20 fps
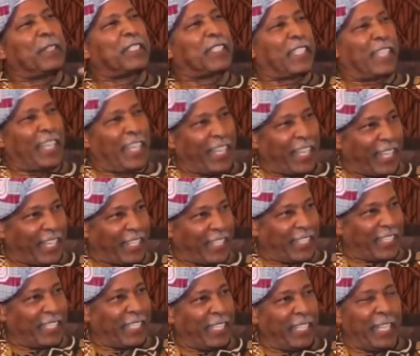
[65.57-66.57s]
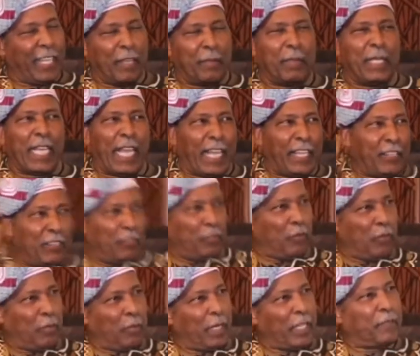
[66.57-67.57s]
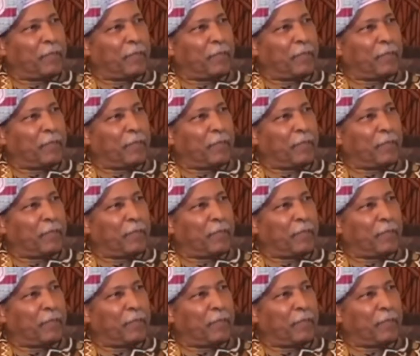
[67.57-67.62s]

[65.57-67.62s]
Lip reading: a Hajj. I mean, I knew about